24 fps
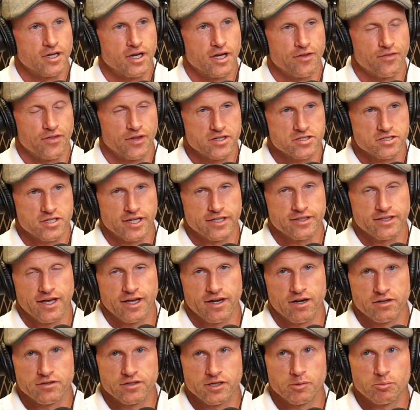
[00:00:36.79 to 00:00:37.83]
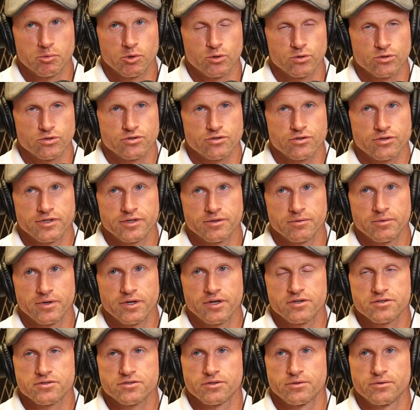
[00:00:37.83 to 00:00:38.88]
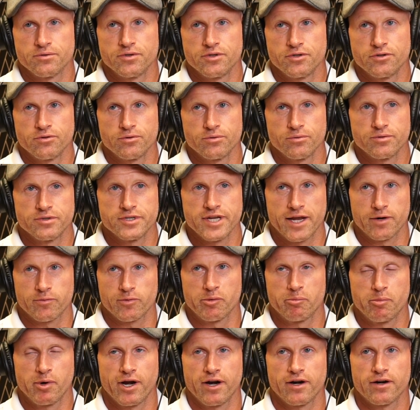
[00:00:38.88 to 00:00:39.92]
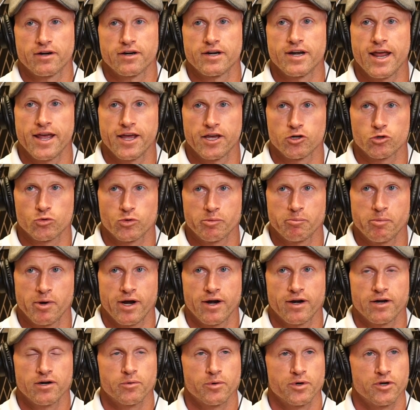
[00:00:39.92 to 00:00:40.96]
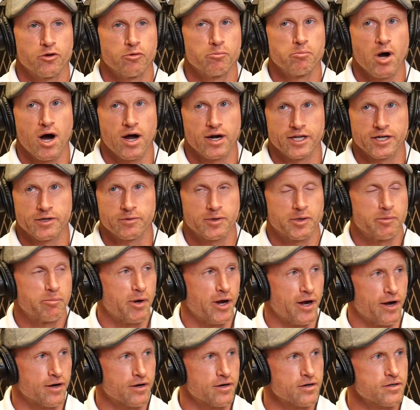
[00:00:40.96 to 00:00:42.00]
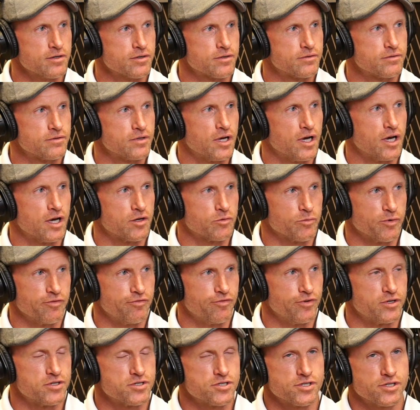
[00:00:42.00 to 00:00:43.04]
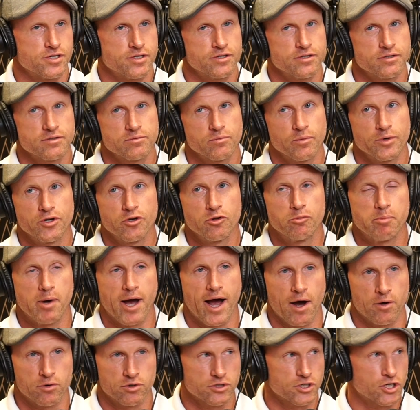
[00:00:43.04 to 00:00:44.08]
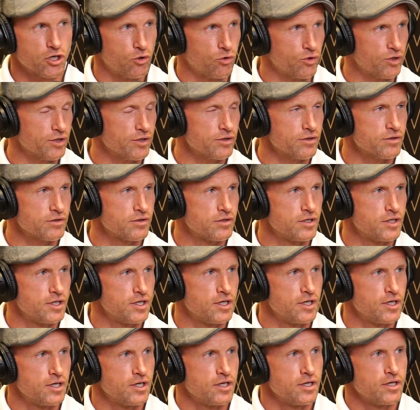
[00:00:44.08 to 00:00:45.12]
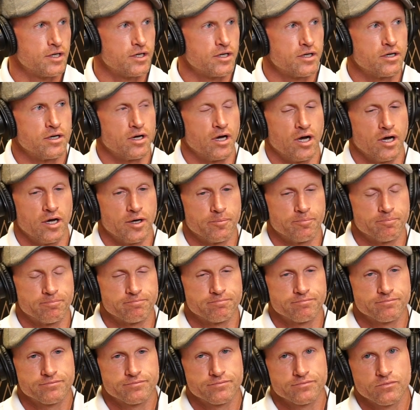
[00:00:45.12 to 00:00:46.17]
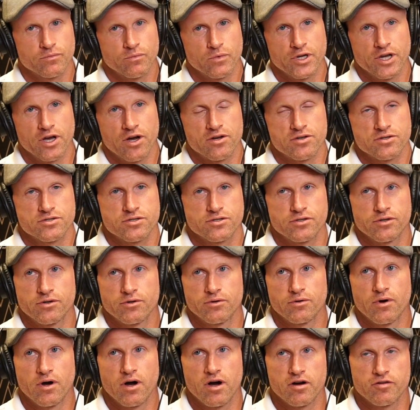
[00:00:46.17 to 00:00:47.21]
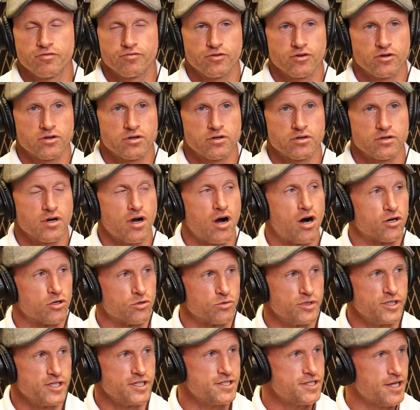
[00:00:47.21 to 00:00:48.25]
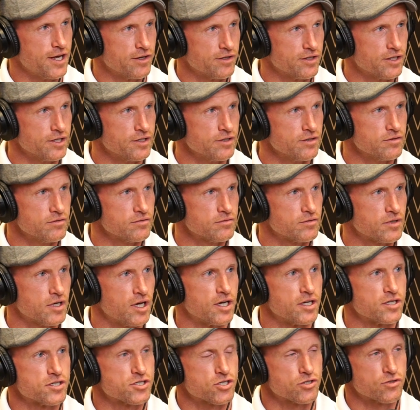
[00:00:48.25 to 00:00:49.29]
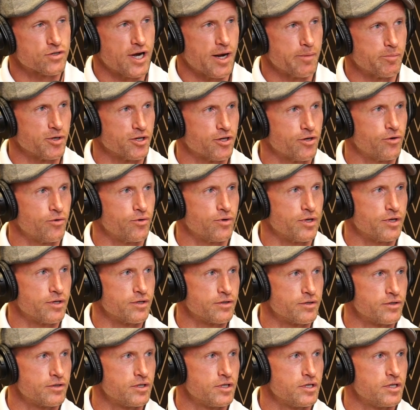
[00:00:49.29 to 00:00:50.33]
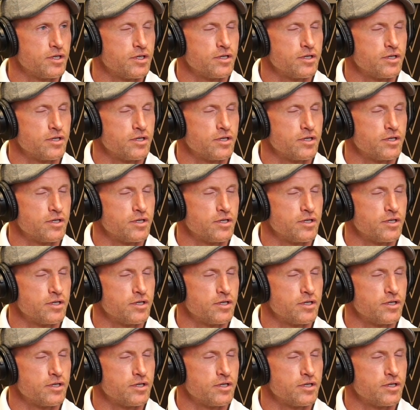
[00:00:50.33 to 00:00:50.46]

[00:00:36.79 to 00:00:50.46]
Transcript: uh, things like that on the upholstery. We also do dent repair and hail repair. We do body repair uh, and refinishing. We do powder coating. Um, we also offer auto detailing, uh, ceramic coating,